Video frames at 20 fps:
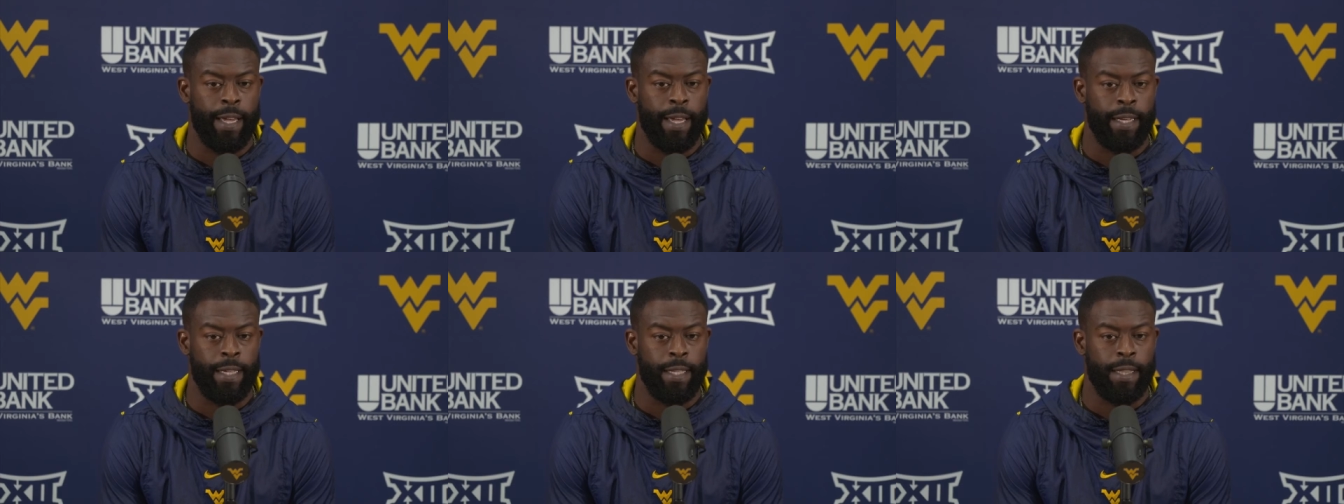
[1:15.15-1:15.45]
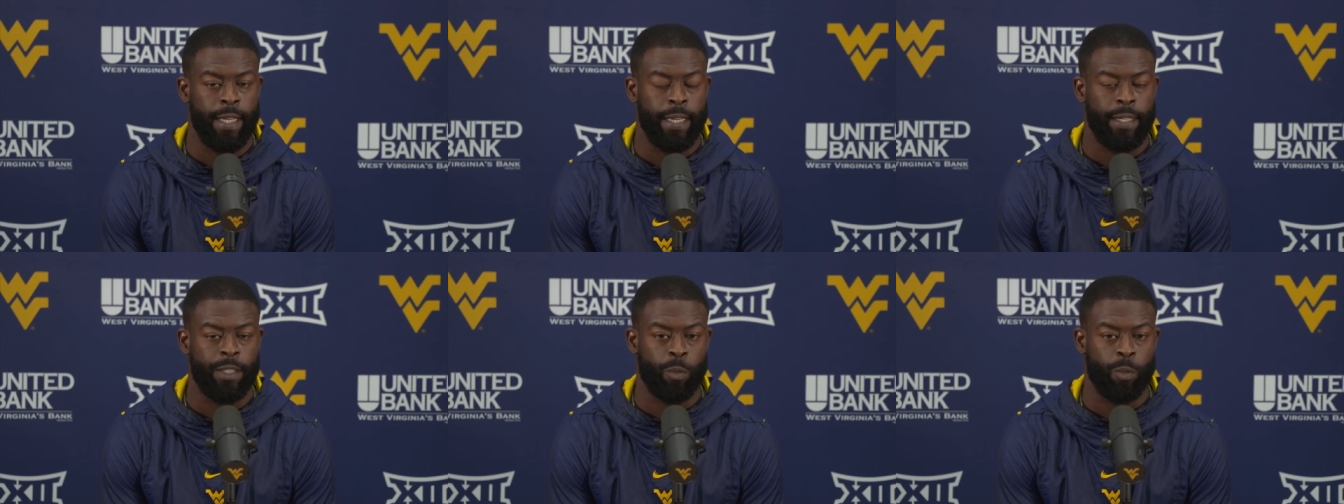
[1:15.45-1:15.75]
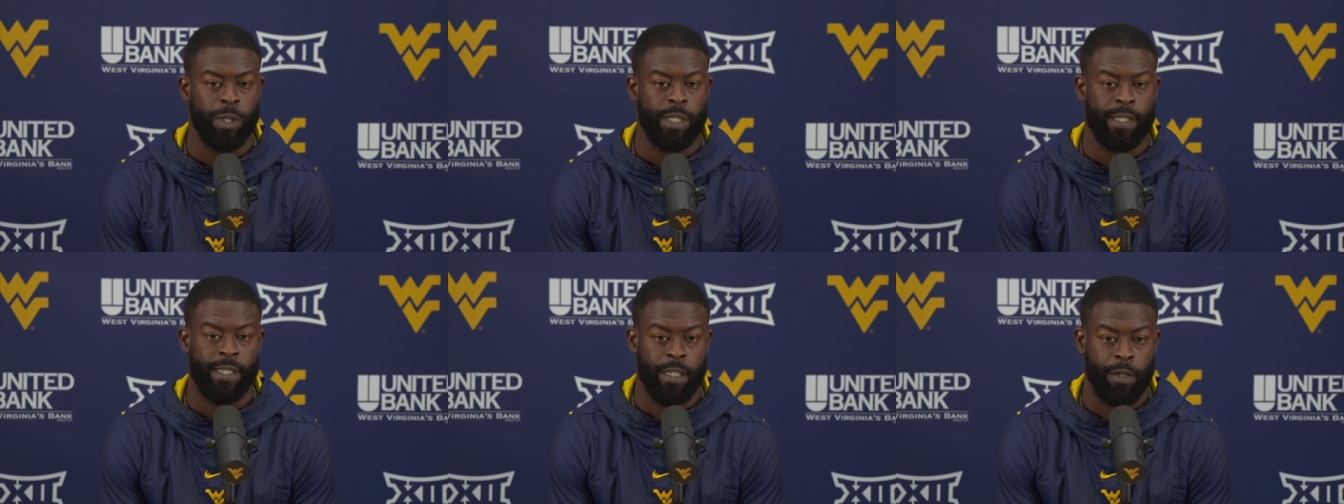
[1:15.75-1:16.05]
anything
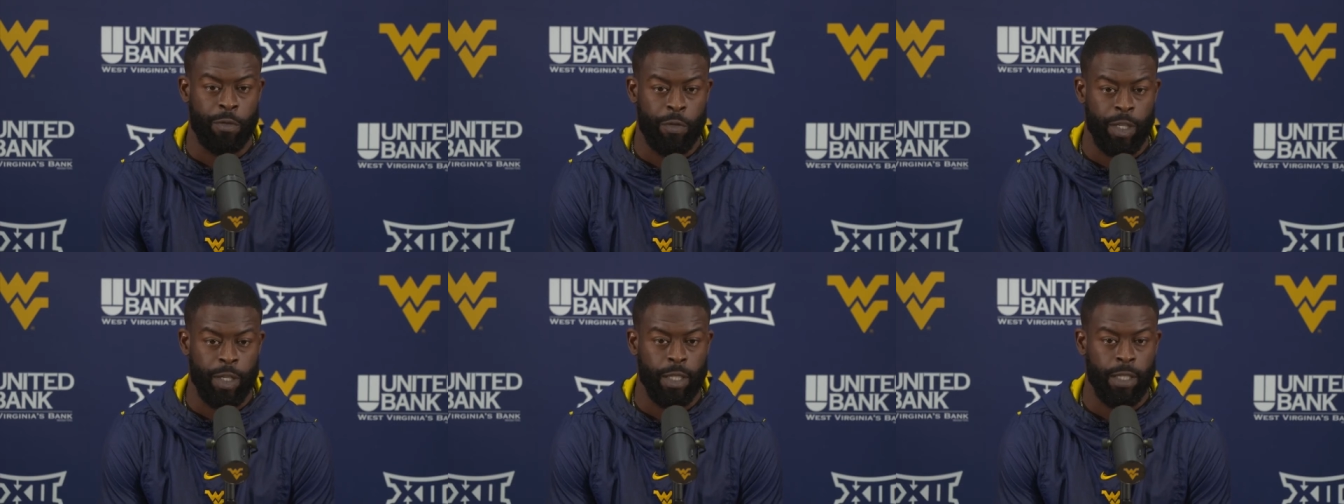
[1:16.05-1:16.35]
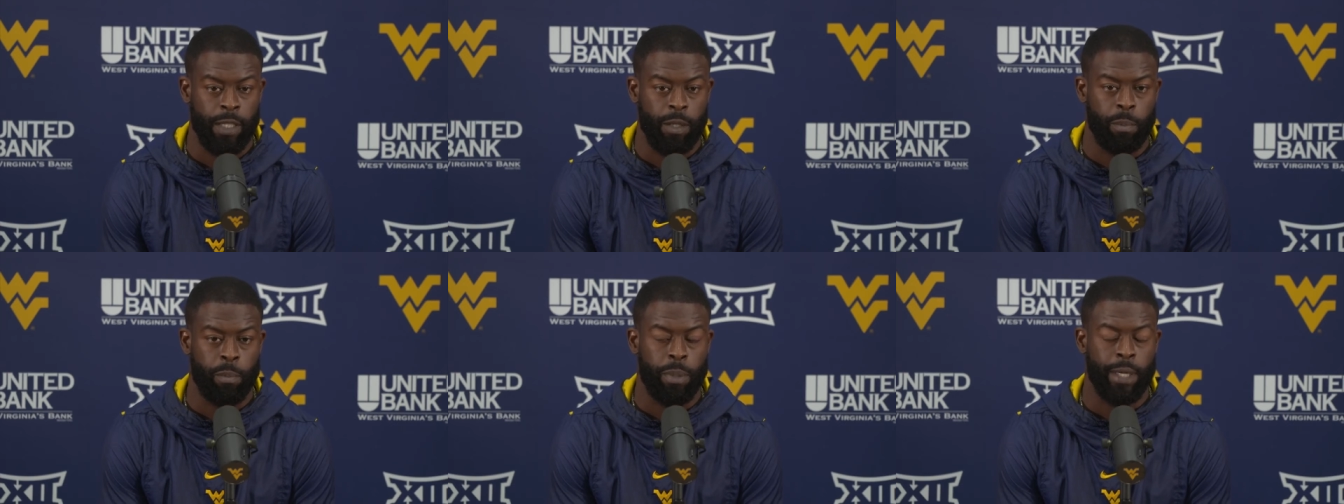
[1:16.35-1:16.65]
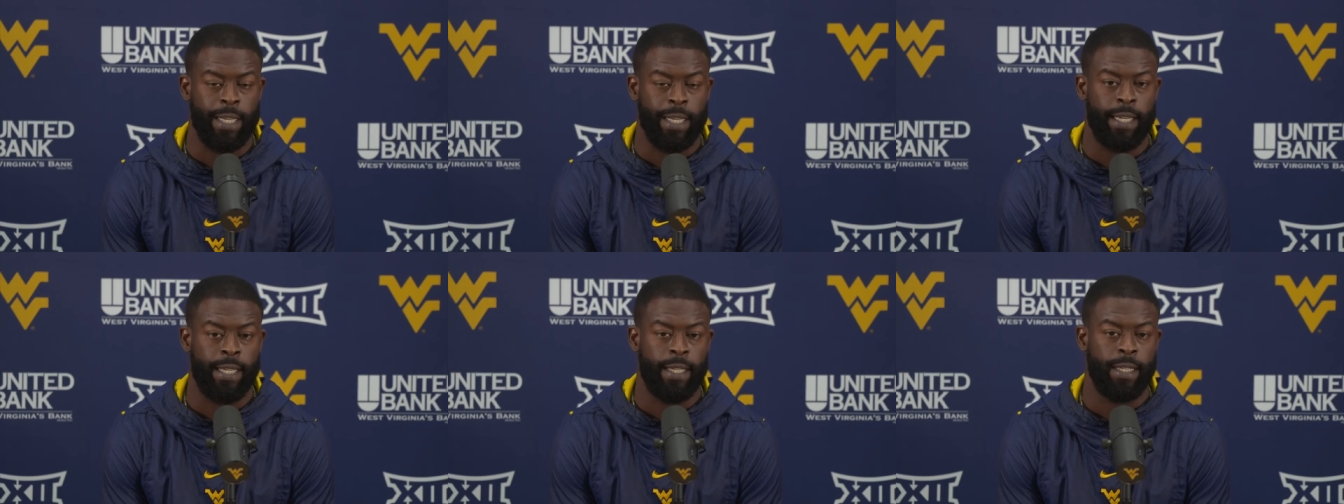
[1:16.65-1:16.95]
specifically,
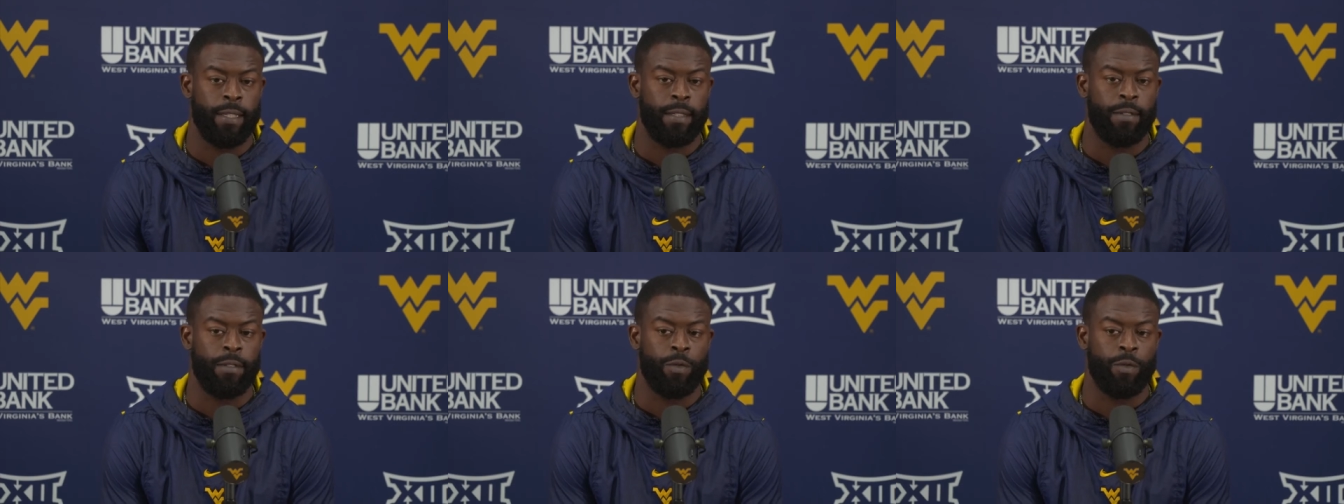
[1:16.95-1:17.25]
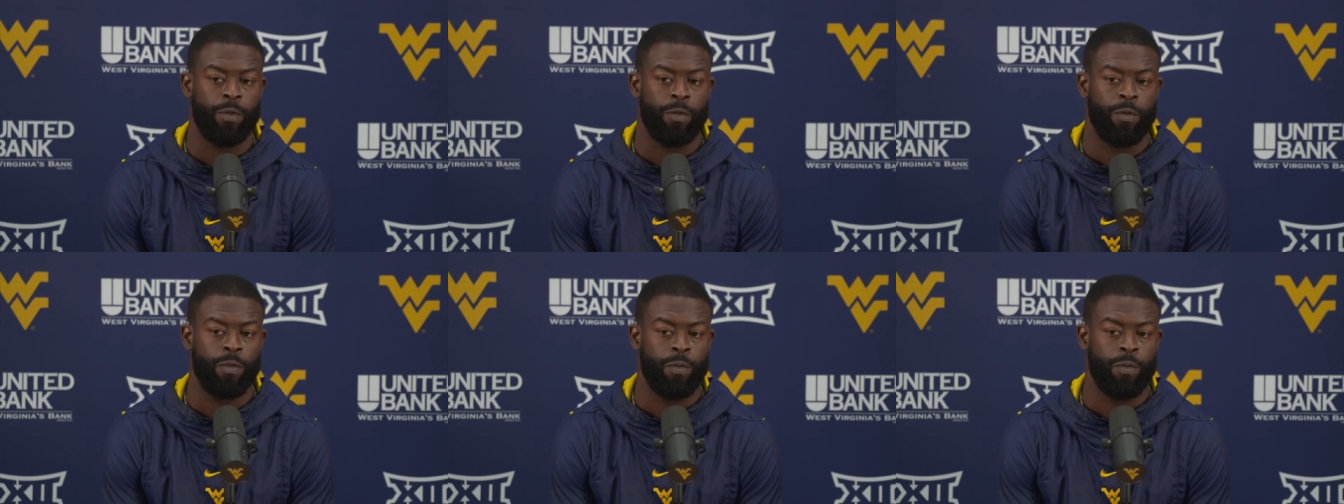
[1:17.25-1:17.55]
but he is